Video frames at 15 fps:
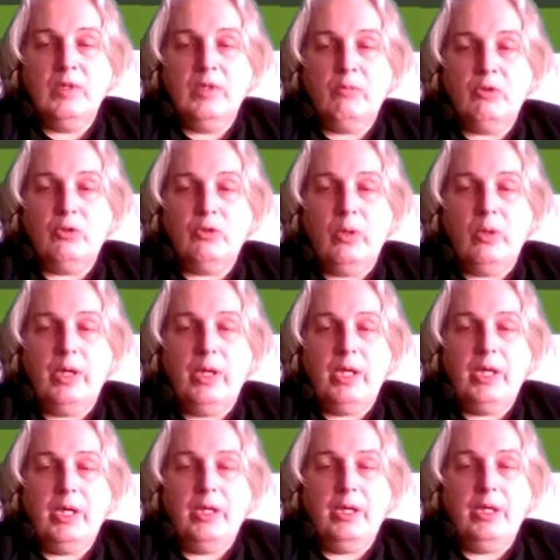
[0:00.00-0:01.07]

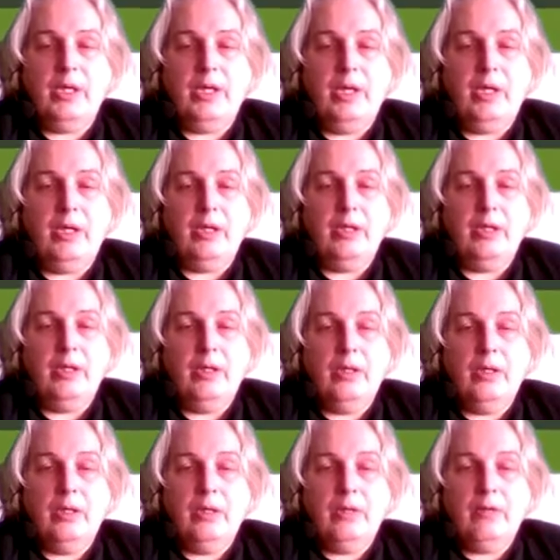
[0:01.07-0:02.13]
Shui,
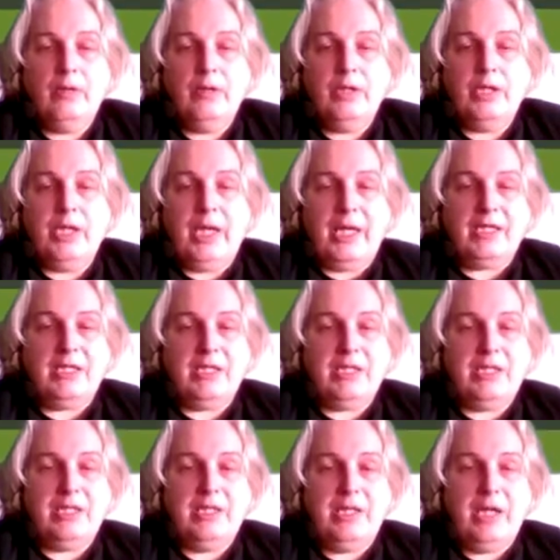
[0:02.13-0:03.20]

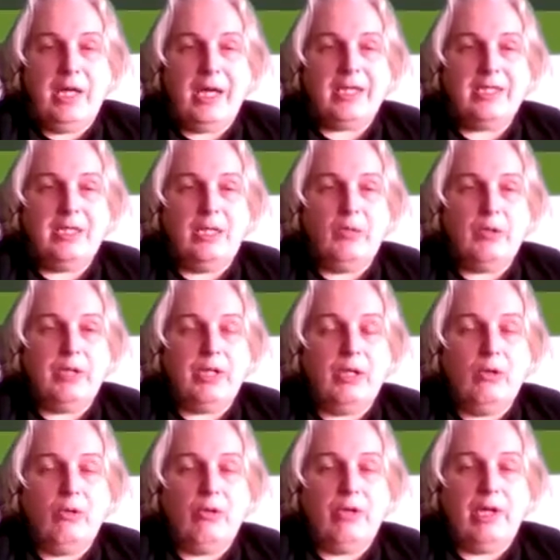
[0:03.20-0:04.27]
Yes! Nyasi with the
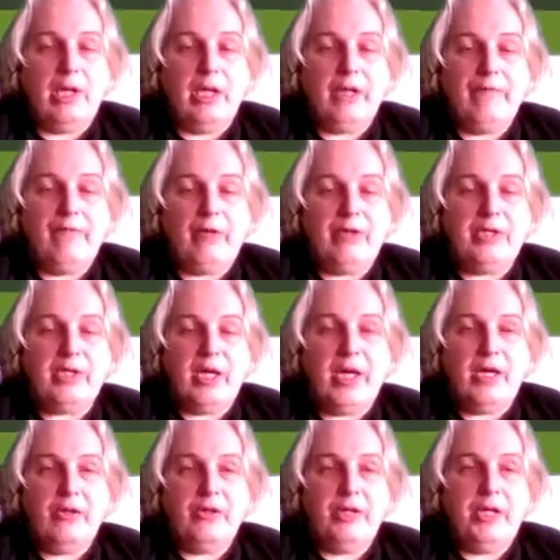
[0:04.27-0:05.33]
goal to level the tie
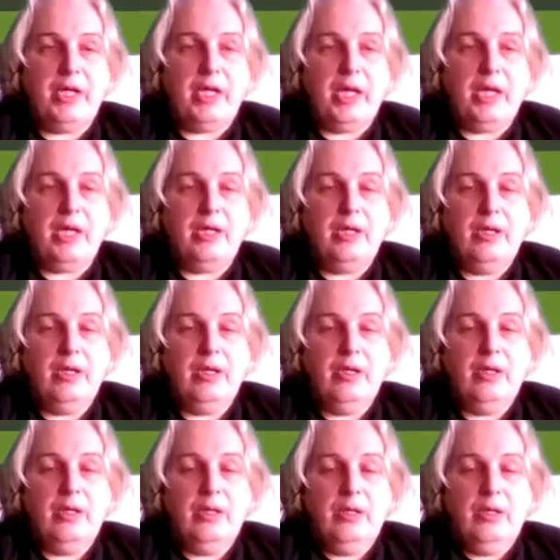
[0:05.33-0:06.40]
on the day.
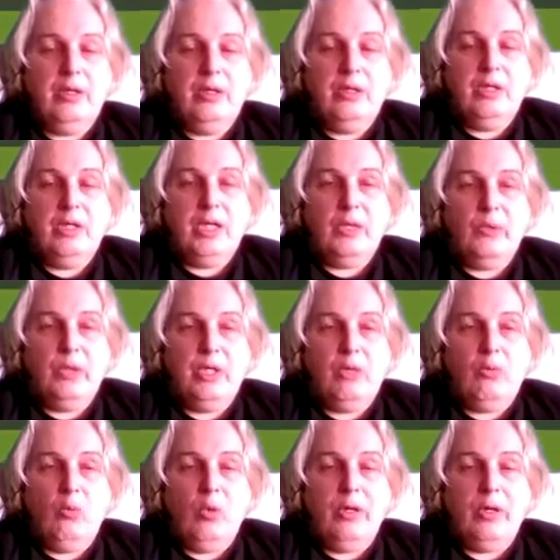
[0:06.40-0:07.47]
Now we
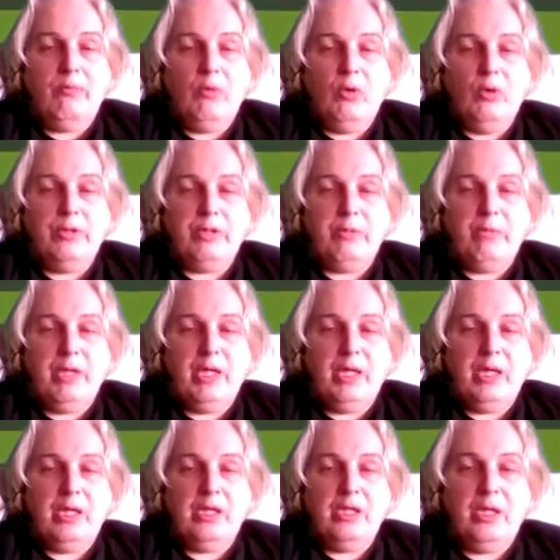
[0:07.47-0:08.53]
need one more to make it
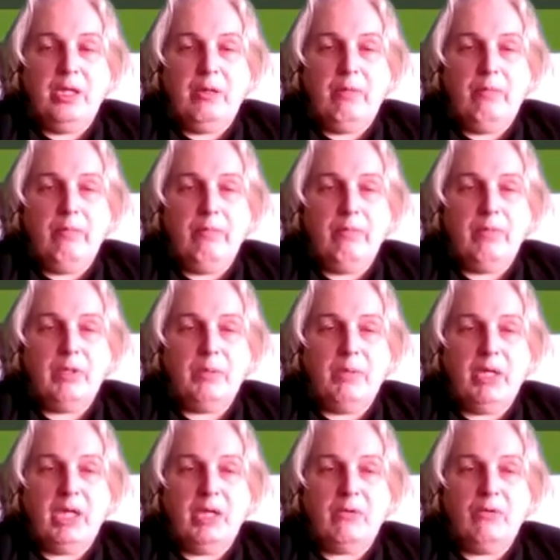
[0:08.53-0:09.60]
into the to
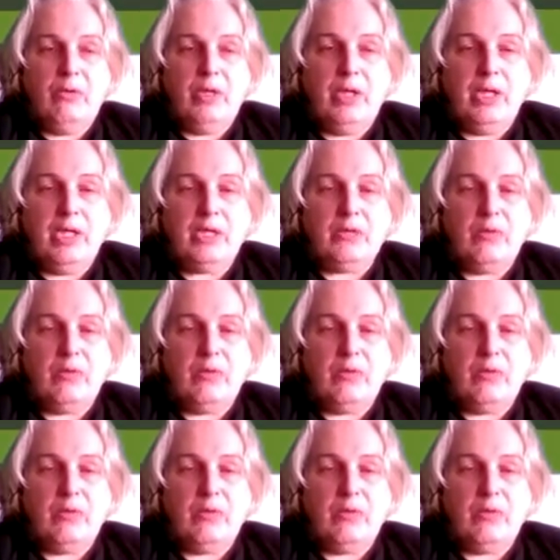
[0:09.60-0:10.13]
make it through to the next